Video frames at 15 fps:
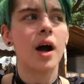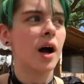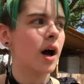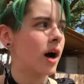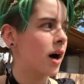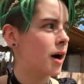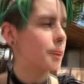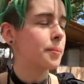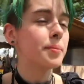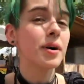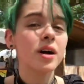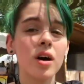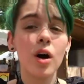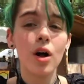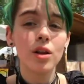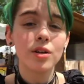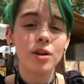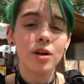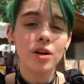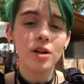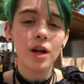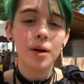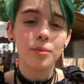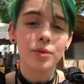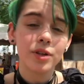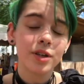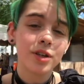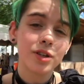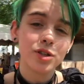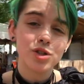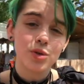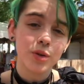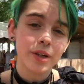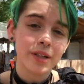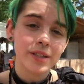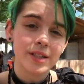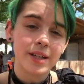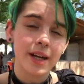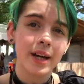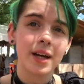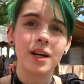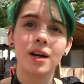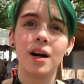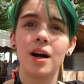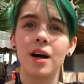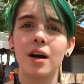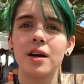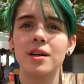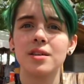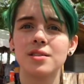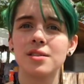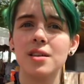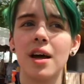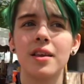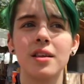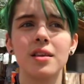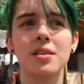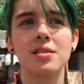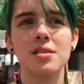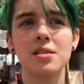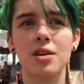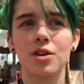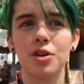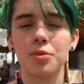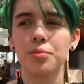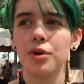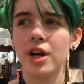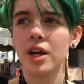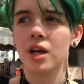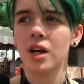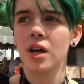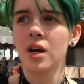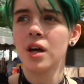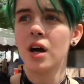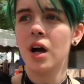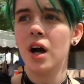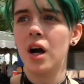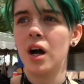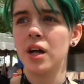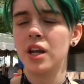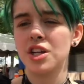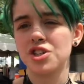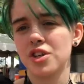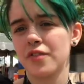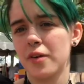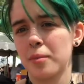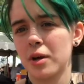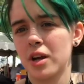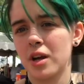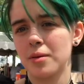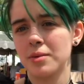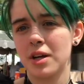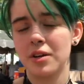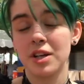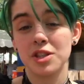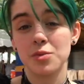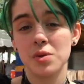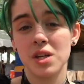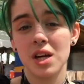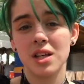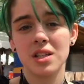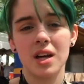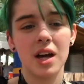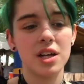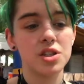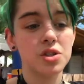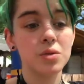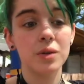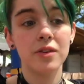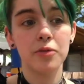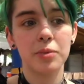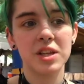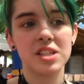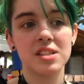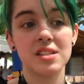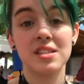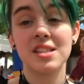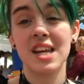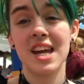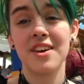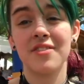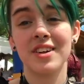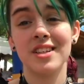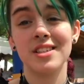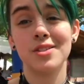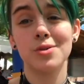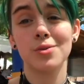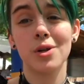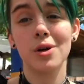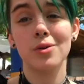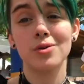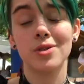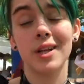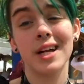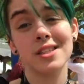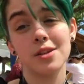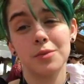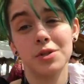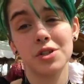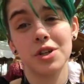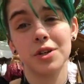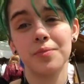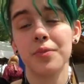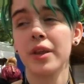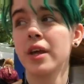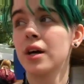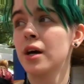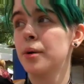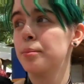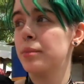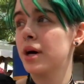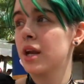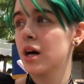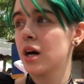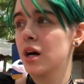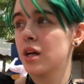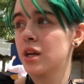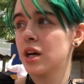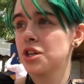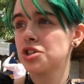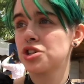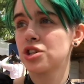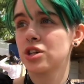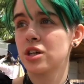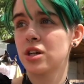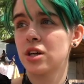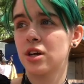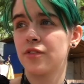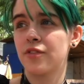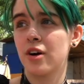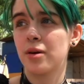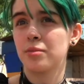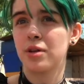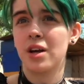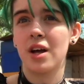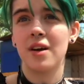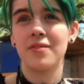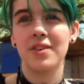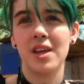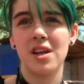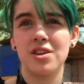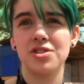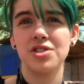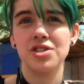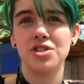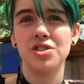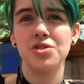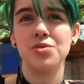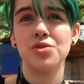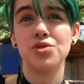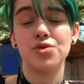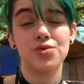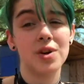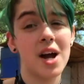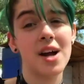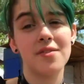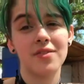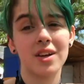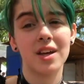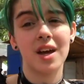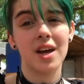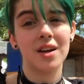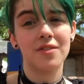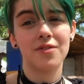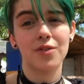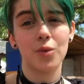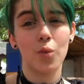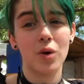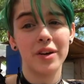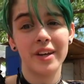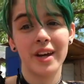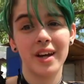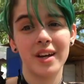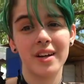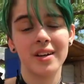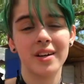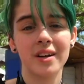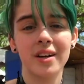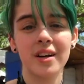Um, but all in all, I'm really enjoying today. Uh, it's, I think this is a good break. Uh, not sure if I'm going to come down next weekend. I do have a place to stay if I need to, though, so that's always good. But uh, not sure if I'm going to have the energy to do the drive again for one day.